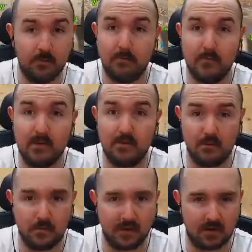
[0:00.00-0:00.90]
miserable
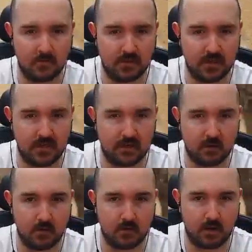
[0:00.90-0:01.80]
that I'm sitting in a
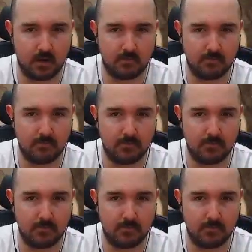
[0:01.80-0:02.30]
corner like I'm